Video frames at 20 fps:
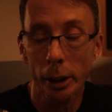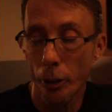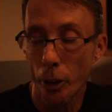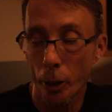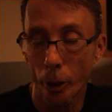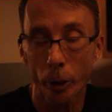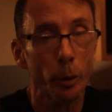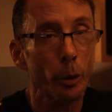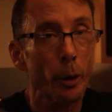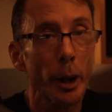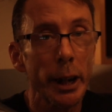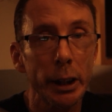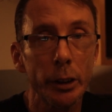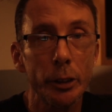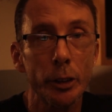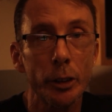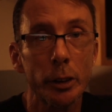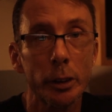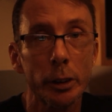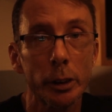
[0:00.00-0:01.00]
It's a
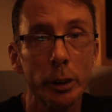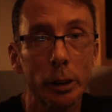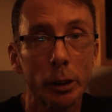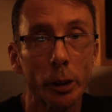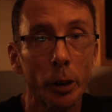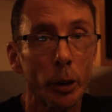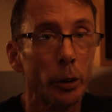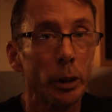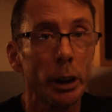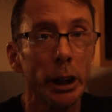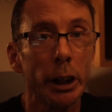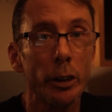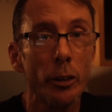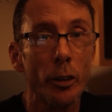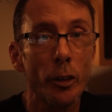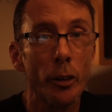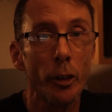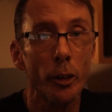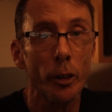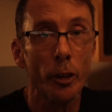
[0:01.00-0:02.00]
great little lens.